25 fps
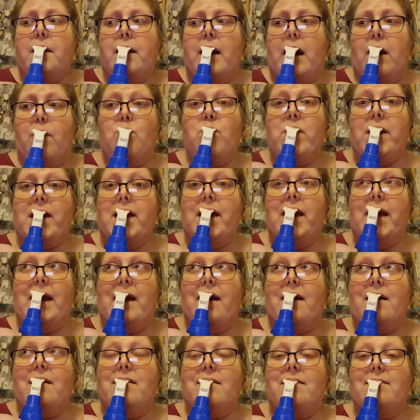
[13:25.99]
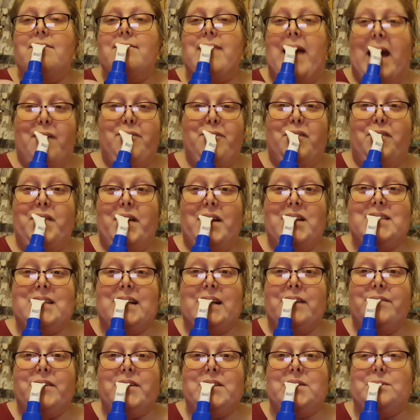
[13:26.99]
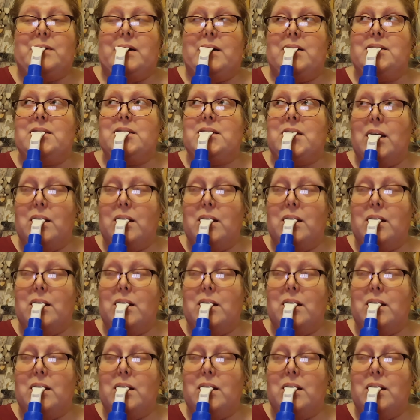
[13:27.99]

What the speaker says: and we can get everything delivered to us.